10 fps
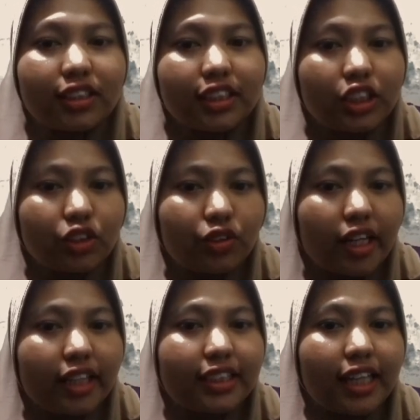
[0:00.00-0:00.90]

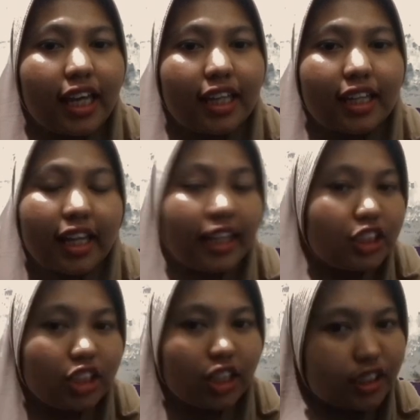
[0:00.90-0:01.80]
districts, and
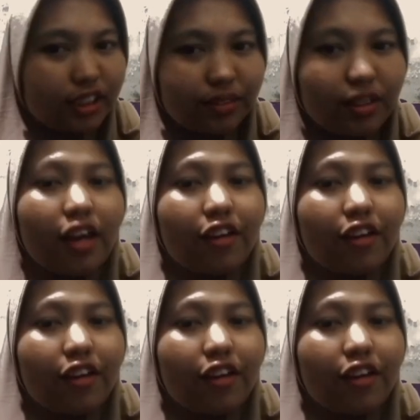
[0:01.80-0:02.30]
nations.